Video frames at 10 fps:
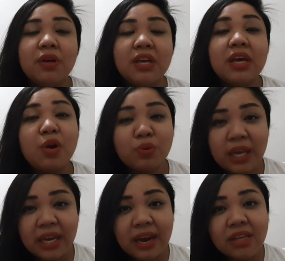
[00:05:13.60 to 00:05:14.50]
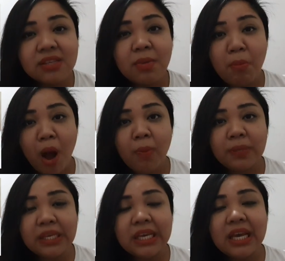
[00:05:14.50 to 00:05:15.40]
ikaw din as a
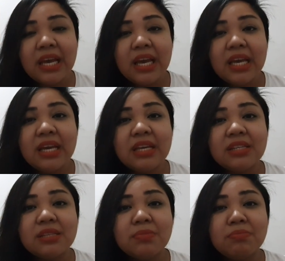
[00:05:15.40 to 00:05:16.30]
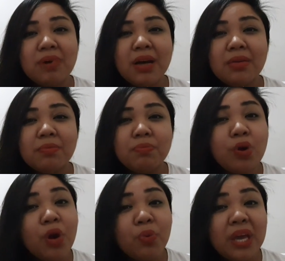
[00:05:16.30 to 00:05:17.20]
mommy is
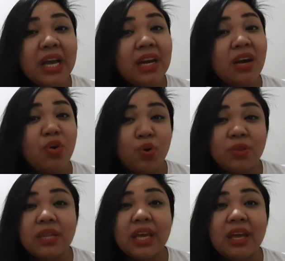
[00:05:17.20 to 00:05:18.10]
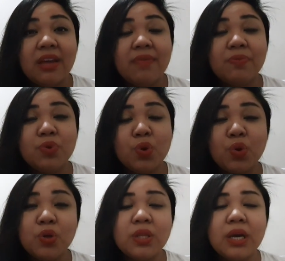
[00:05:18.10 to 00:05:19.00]
mag-pull away ka ng onte
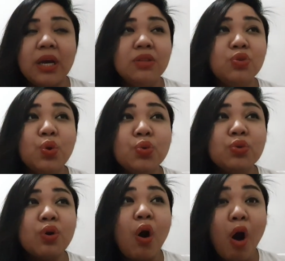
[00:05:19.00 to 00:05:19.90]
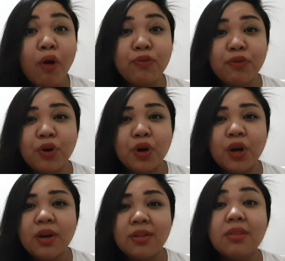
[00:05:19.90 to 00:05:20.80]
doon. Don't offer
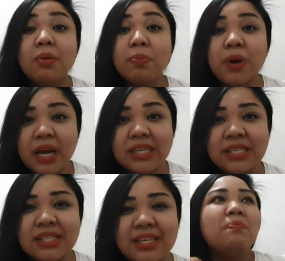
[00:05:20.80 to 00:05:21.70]
the breast.